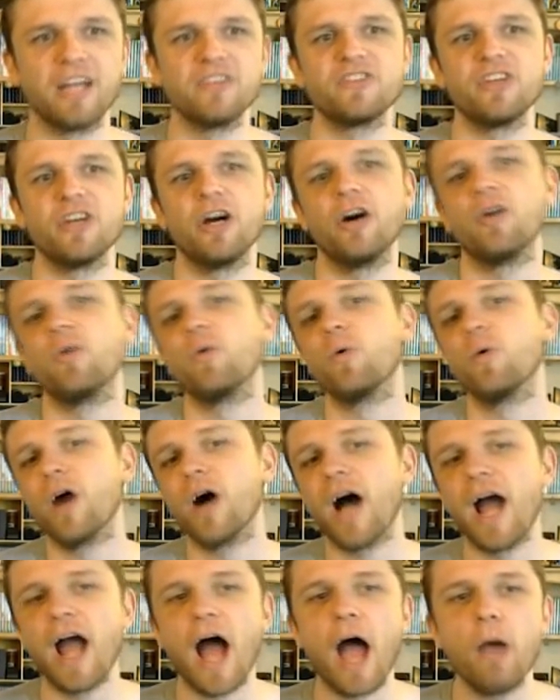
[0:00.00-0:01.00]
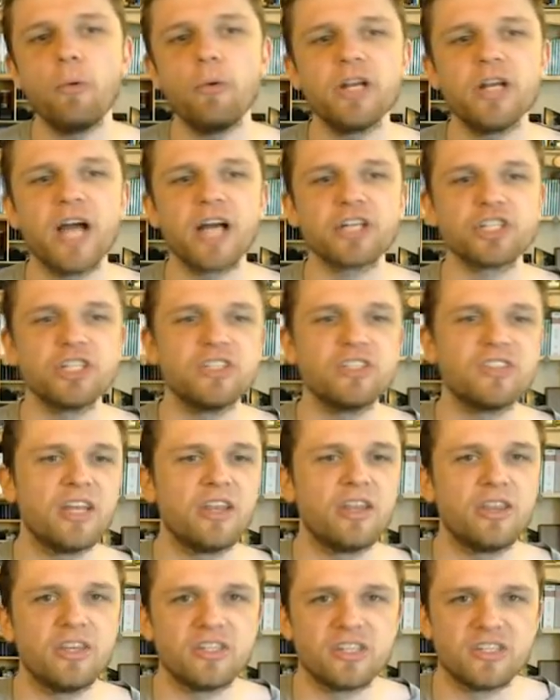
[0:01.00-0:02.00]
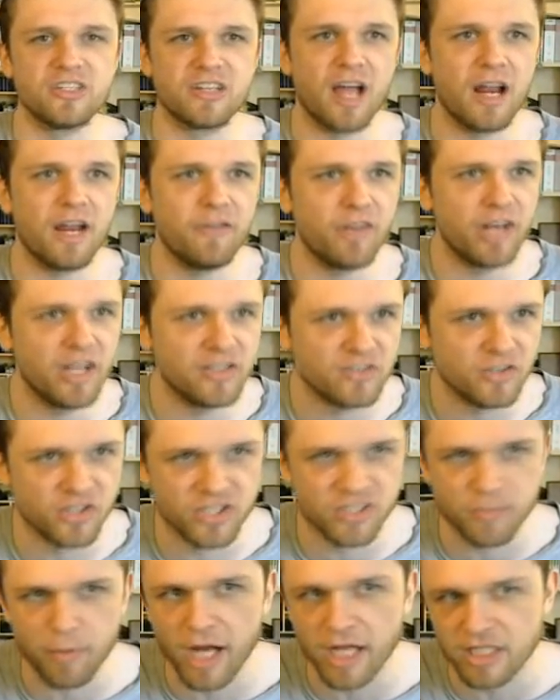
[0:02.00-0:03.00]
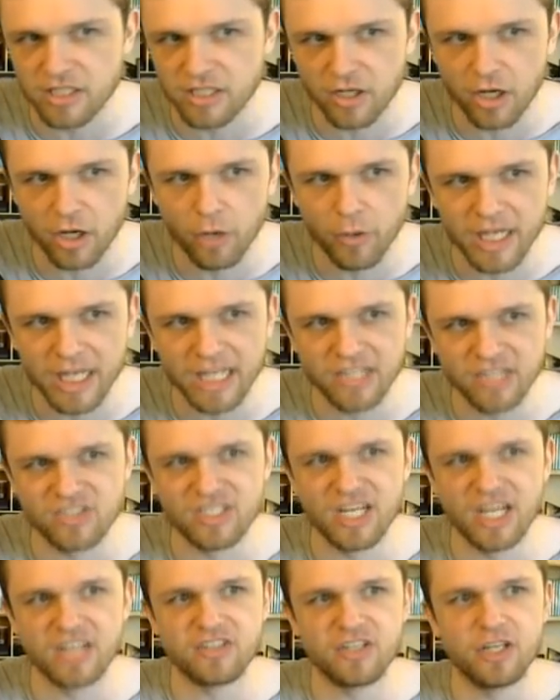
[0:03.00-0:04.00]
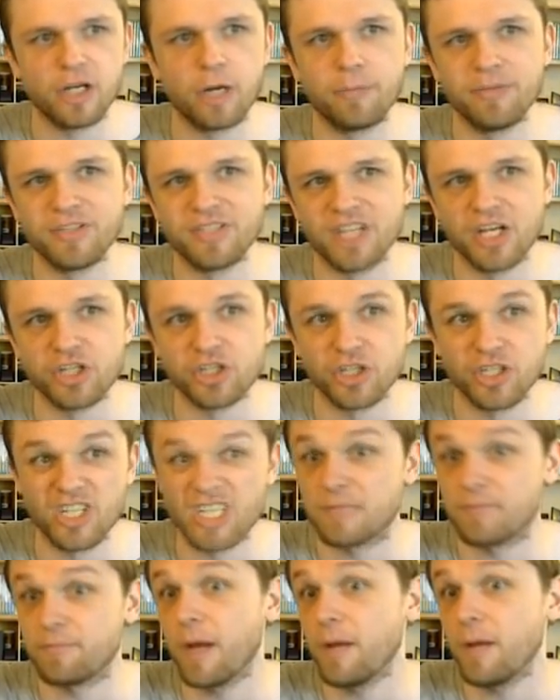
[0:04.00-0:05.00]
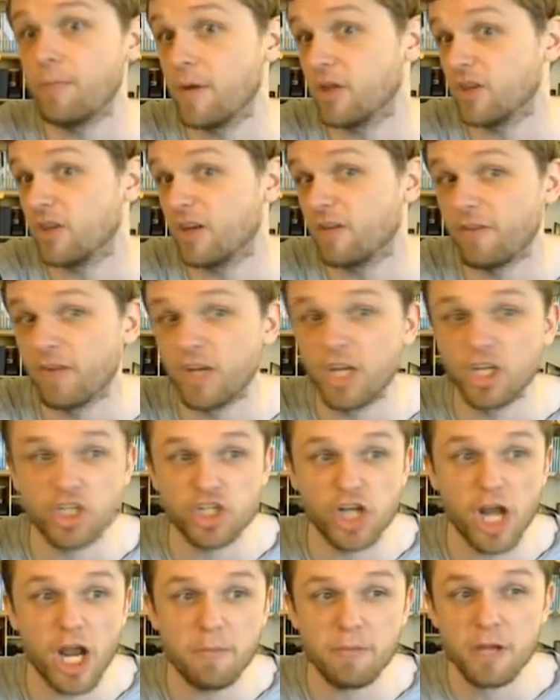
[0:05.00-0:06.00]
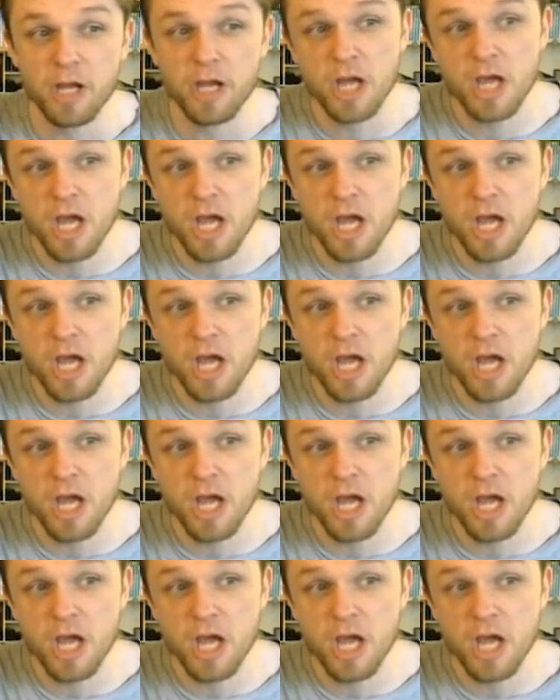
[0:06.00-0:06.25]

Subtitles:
And so I would actually say that this is kind of a nice little spot to go against Dustin here potentially, despite being the defending champ.